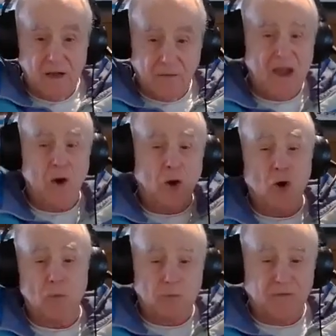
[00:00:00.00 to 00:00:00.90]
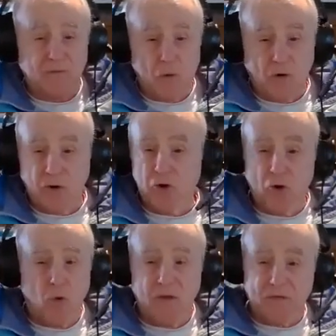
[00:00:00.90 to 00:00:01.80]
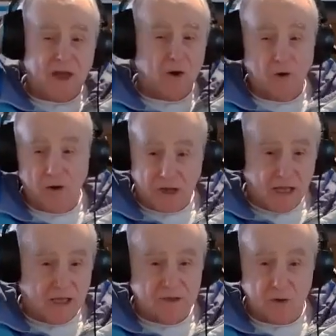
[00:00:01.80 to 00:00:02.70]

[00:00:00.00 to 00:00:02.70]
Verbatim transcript: They mm-hmm. hurt before. You don't want that hurt again.